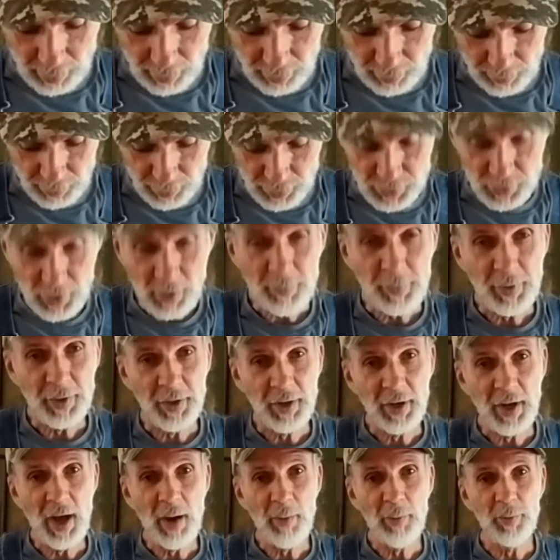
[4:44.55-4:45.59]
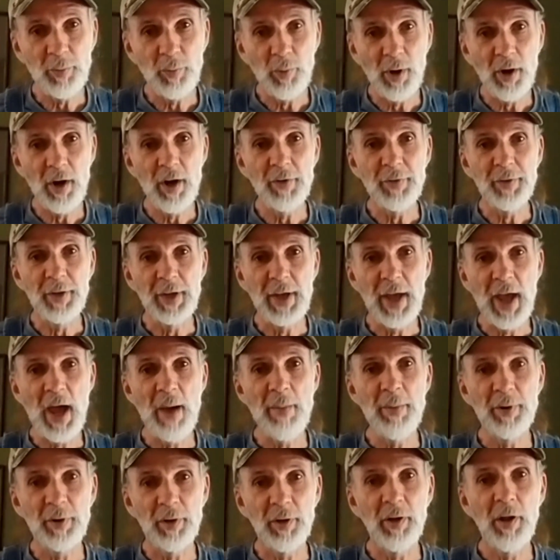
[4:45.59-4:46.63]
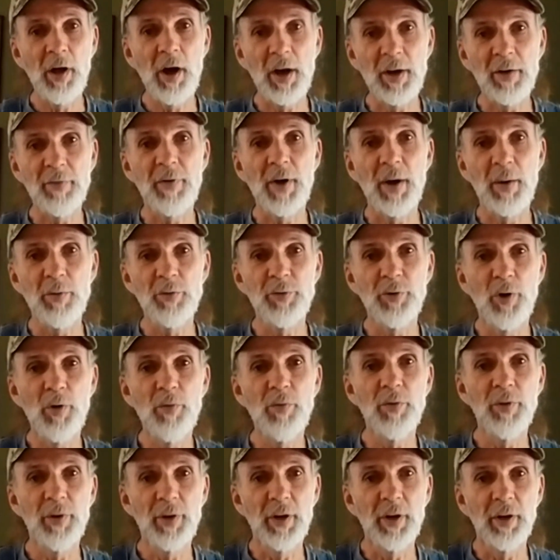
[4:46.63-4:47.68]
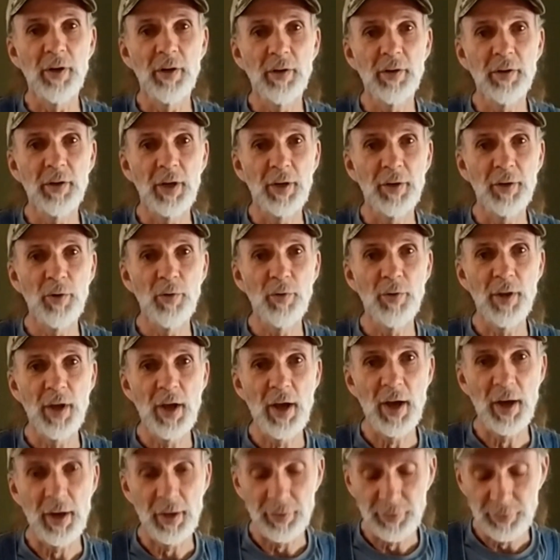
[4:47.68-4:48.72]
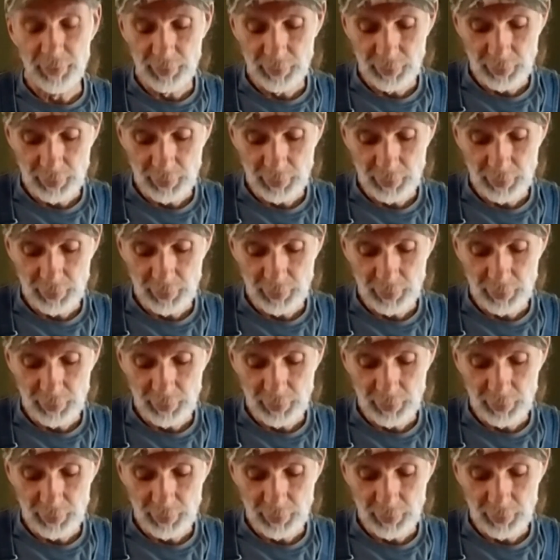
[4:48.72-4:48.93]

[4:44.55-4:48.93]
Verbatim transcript: They're something that I would wear at the cabin a lot if I was over there. I know that.